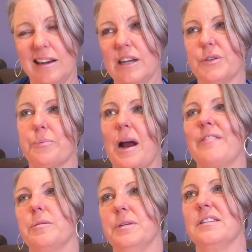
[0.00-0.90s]
There's a
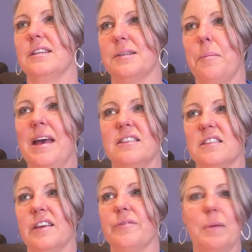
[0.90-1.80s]
proverb that says a
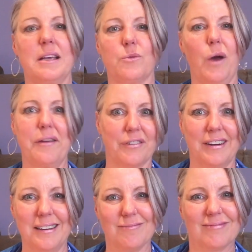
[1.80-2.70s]
man's gift makes way for
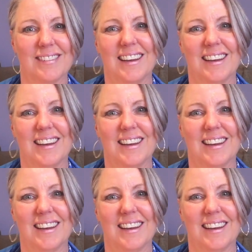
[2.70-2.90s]
him.